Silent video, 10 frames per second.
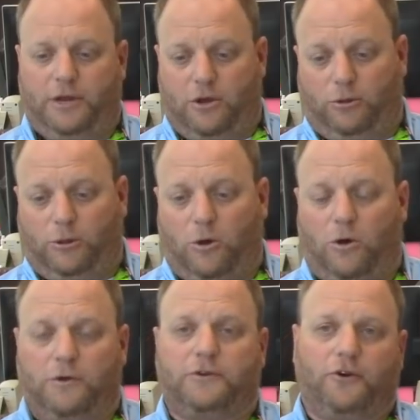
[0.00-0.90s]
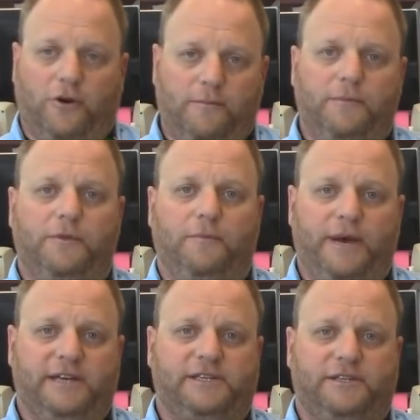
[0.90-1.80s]
you know, long term, the
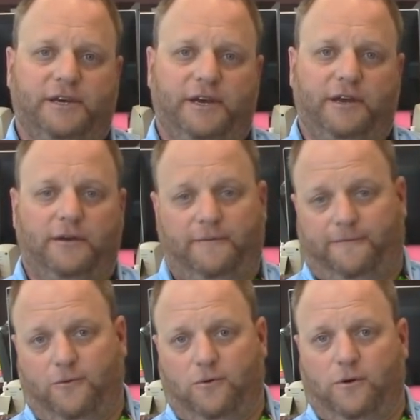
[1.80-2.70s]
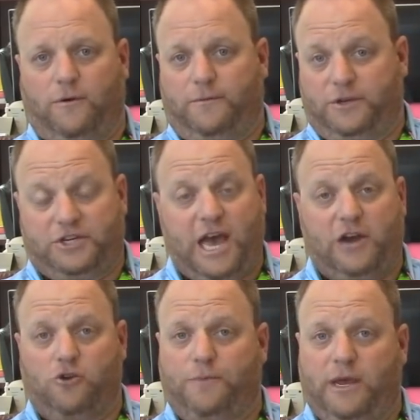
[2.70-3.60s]
best thing for the
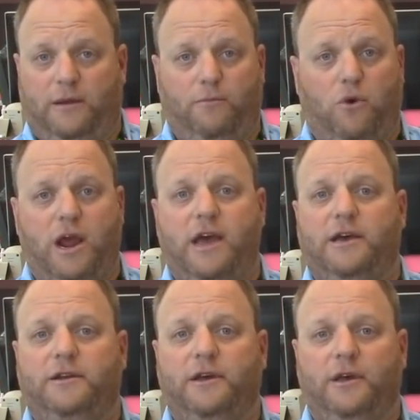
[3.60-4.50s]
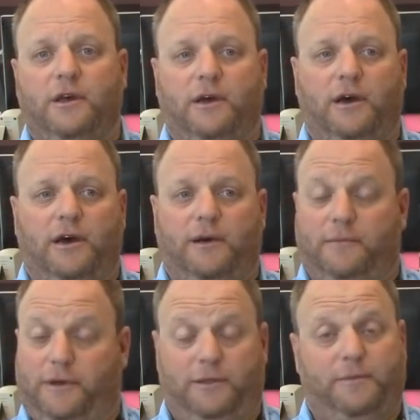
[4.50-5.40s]
Chatterbait brand
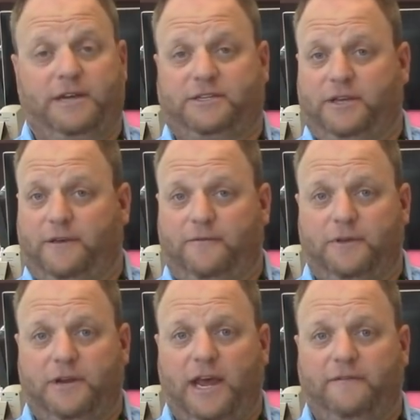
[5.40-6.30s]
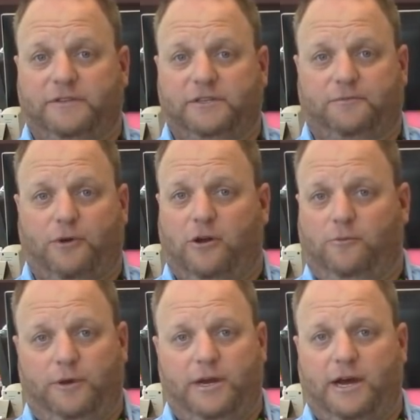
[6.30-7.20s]
and the best thing for the Davises
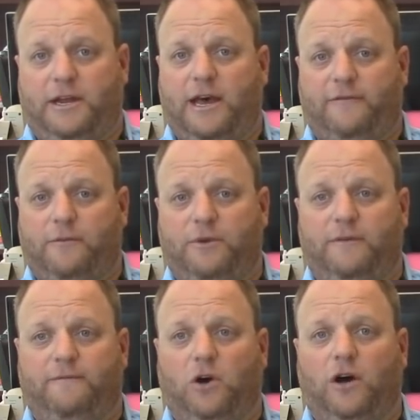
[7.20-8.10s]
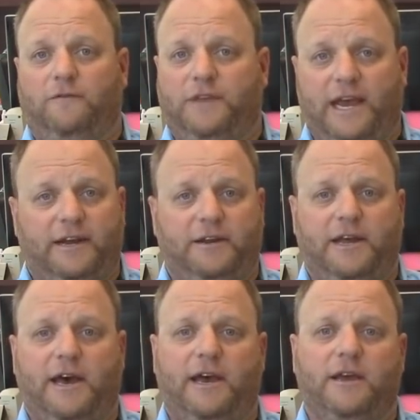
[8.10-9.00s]
probably not to have to be involved day to
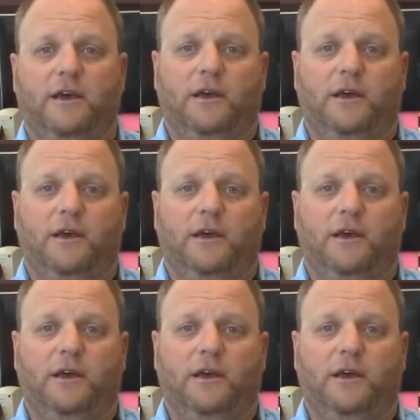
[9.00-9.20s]
day